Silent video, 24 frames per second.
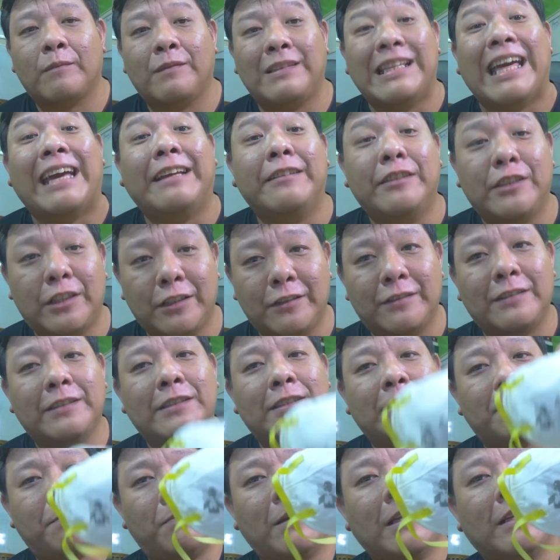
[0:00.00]

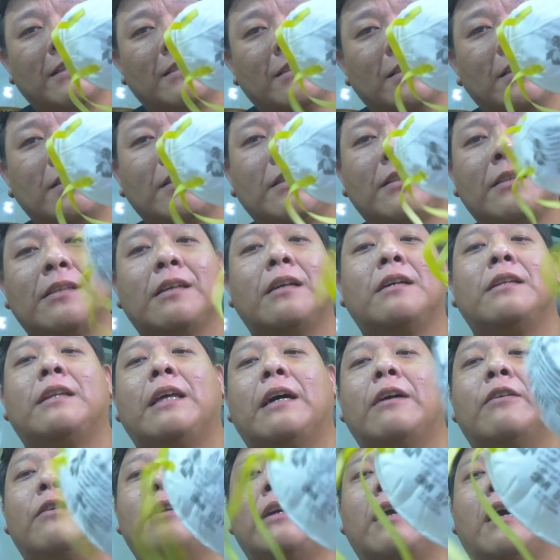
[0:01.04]
dangerous places.
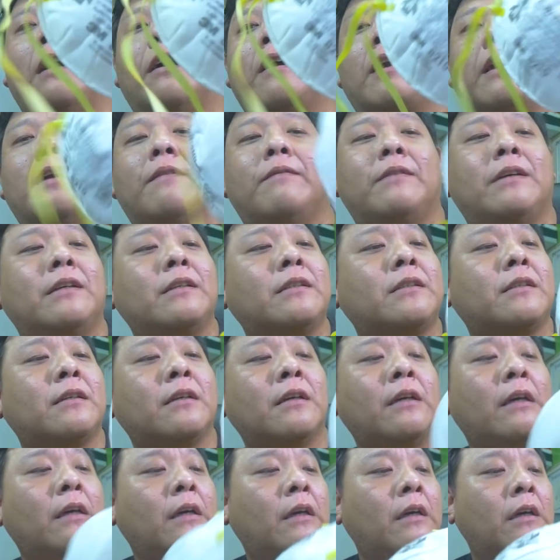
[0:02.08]
Then only I'll keep this.
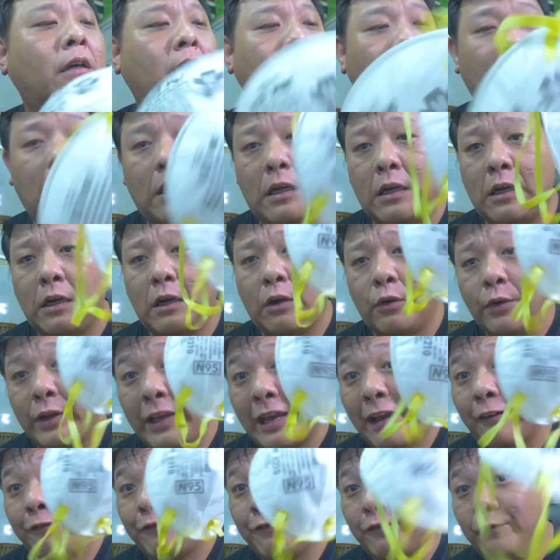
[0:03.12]

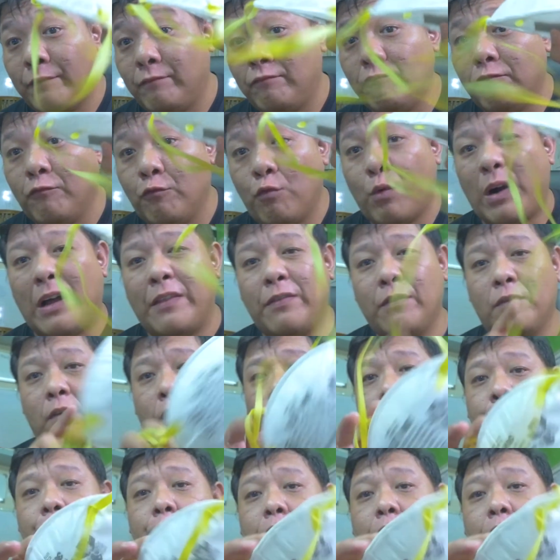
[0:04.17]
Only have one of